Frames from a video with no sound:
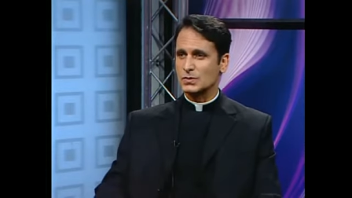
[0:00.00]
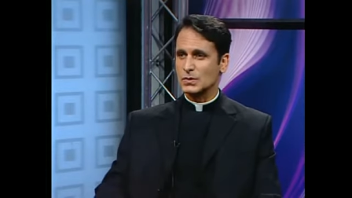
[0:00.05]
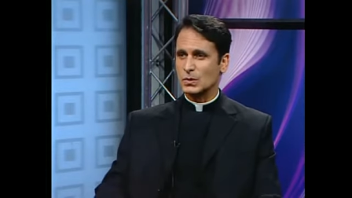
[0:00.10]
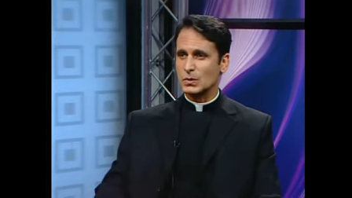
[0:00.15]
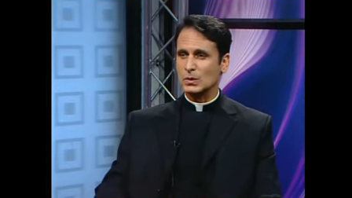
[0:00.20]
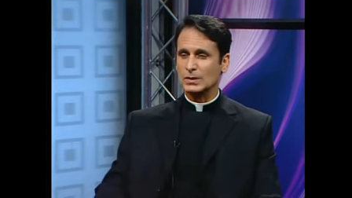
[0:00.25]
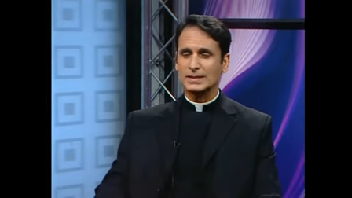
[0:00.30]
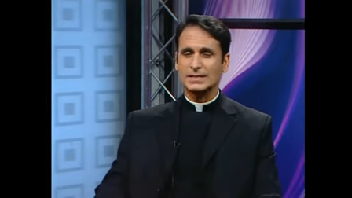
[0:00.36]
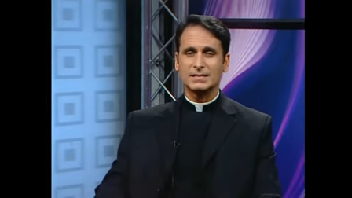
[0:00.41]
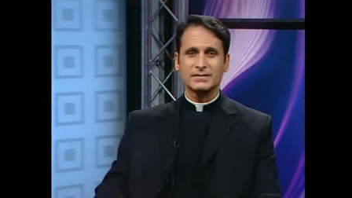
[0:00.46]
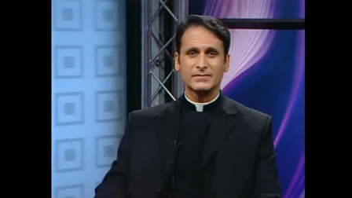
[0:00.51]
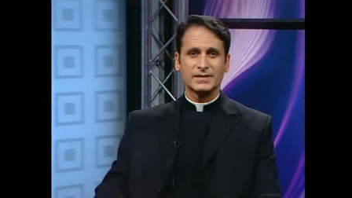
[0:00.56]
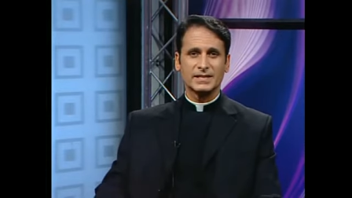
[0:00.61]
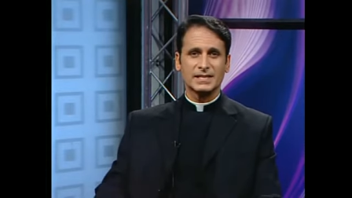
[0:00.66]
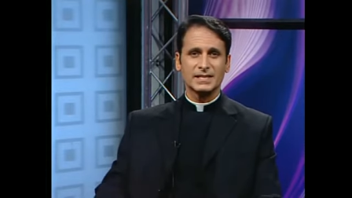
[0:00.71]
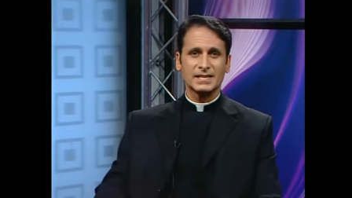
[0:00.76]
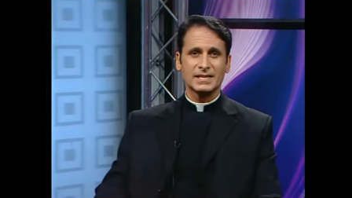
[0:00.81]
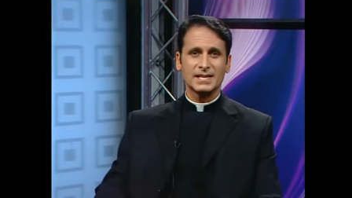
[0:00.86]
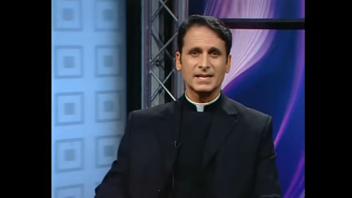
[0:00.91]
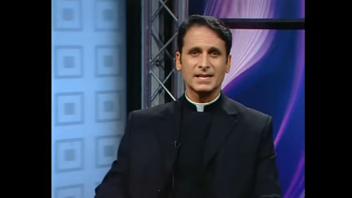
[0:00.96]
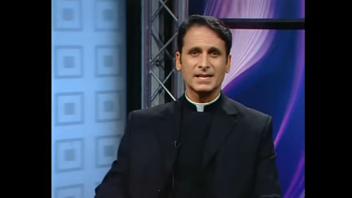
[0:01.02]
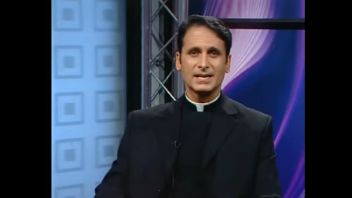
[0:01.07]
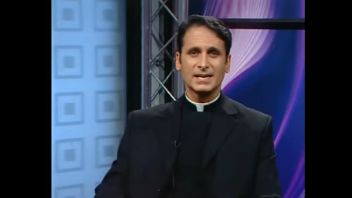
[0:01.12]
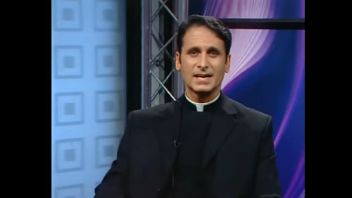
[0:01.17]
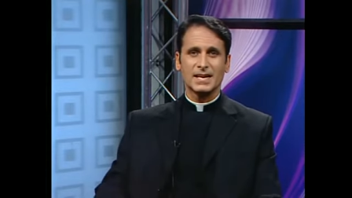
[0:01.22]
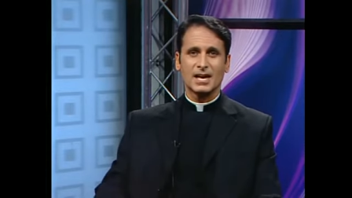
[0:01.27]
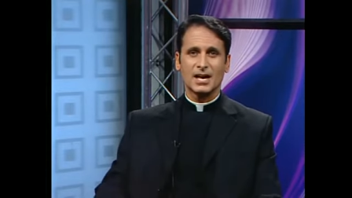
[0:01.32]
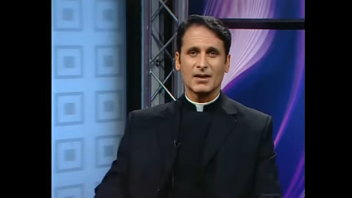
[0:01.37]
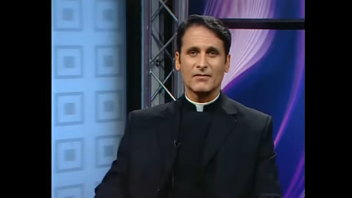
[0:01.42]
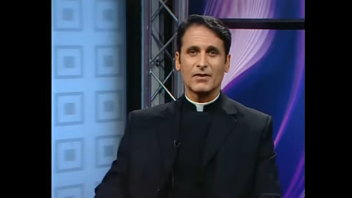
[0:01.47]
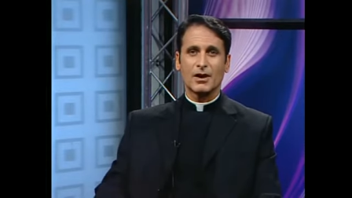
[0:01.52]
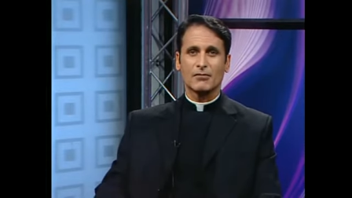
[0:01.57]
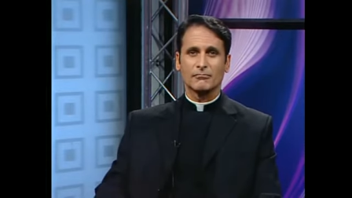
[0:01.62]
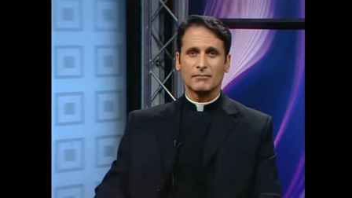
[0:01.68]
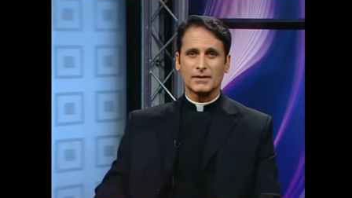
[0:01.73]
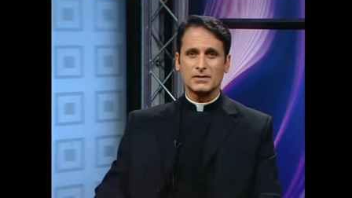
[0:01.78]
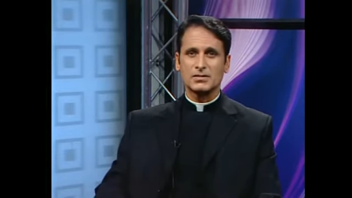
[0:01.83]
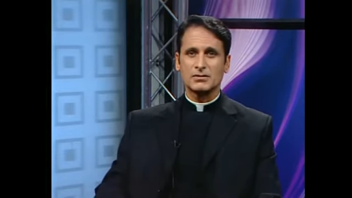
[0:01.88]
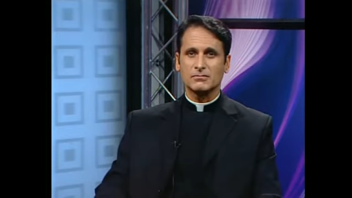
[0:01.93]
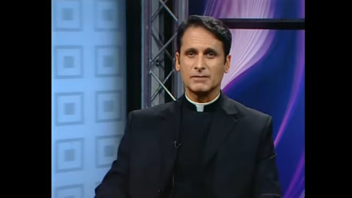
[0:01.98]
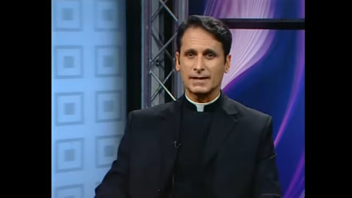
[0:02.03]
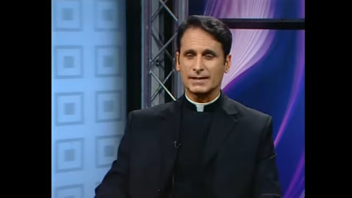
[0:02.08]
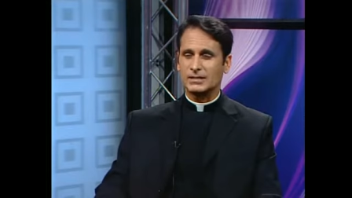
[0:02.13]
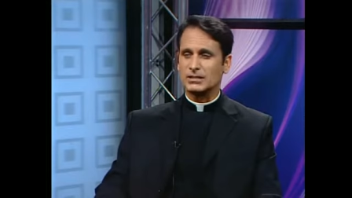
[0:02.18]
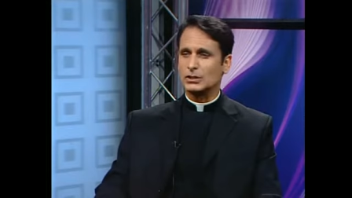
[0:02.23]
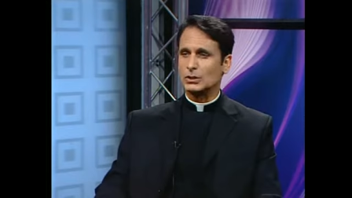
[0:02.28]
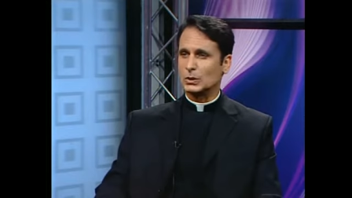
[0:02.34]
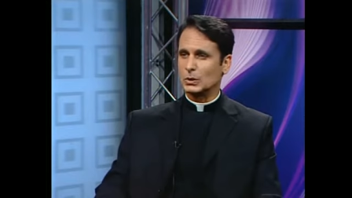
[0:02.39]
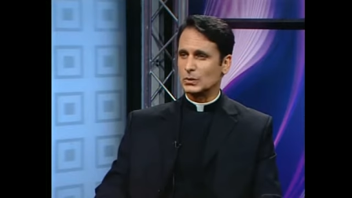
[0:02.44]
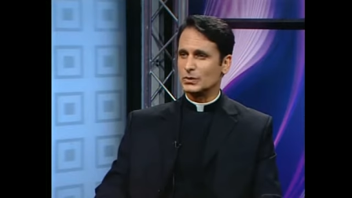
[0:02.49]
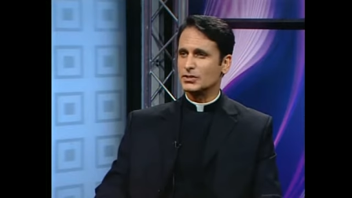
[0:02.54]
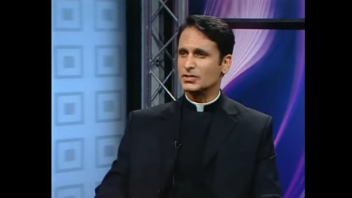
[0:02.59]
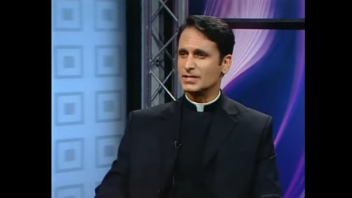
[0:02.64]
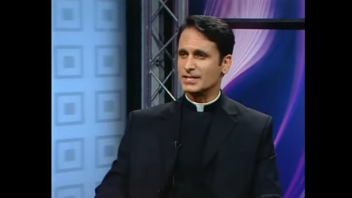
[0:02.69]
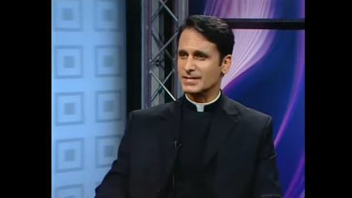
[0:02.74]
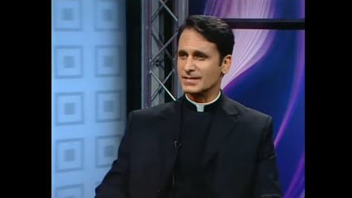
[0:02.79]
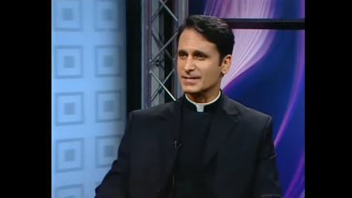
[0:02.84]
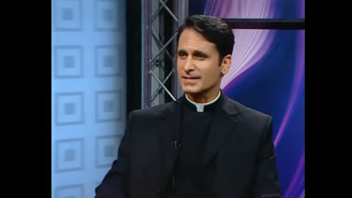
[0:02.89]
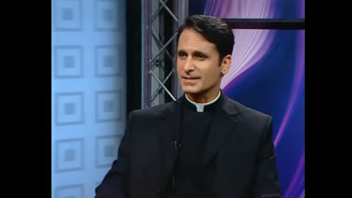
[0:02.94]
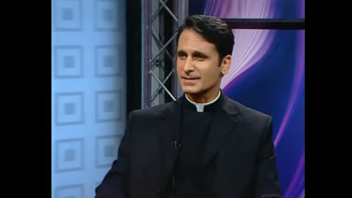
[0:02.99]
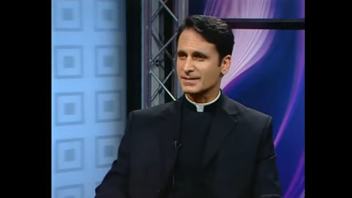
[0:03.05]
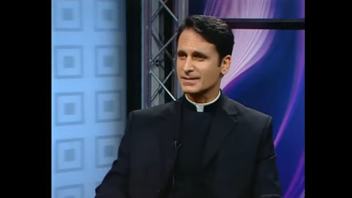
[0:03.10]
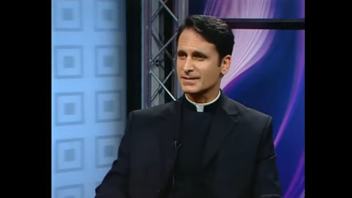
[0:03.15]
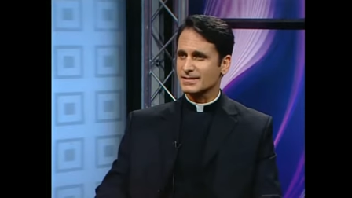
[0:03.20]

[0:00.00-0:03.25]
soul and divinity right. of our resurrected Lord Jesus.